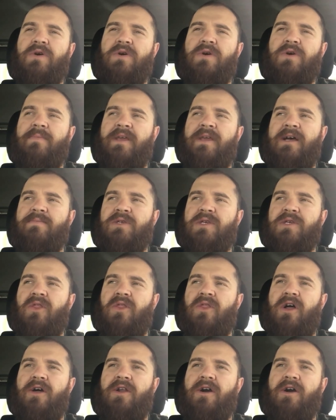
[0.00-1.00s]
that's where it becomes
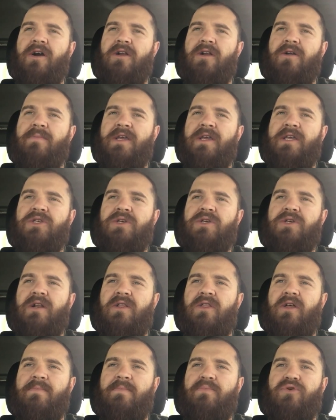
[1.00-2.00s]
a lot harder, because
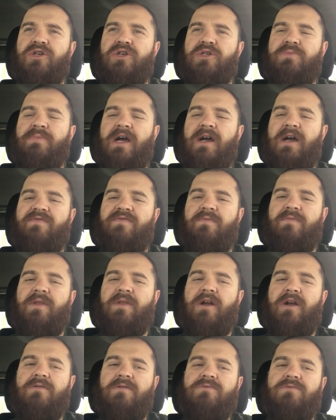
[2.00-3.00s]
you get a lot of pushback
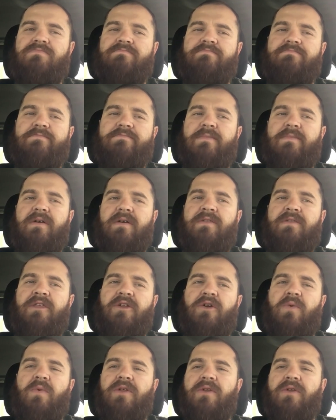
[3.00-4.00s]
from their
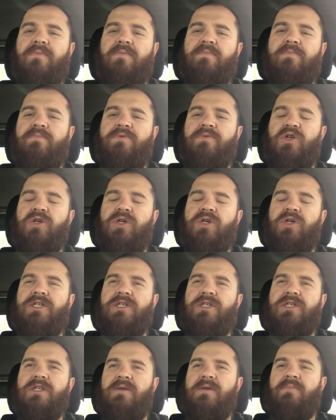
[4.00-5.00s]
where they're
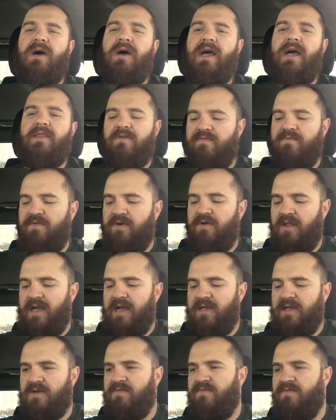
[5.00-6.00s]
traditionally buying their
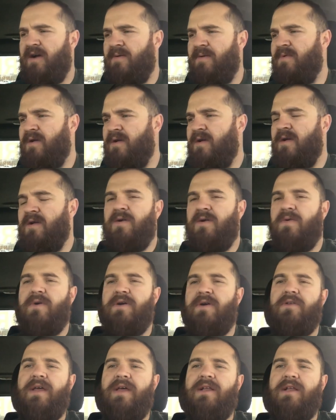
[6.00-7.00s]
fertilizer from,
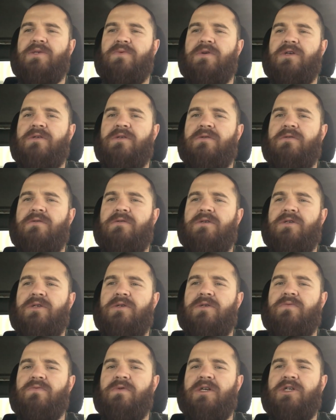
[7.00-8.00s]
whether that's
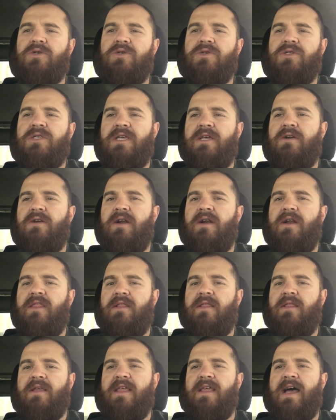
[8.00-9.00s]
Richardson or
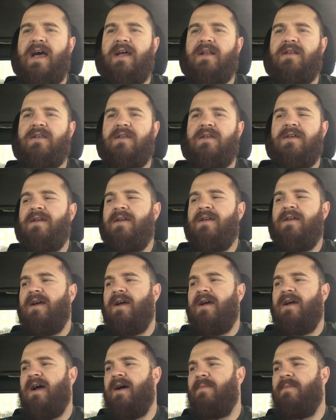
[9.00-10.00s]
anything like that.
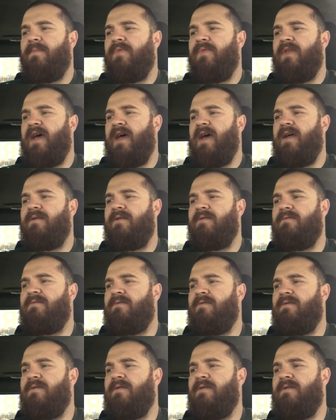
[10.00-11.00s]
That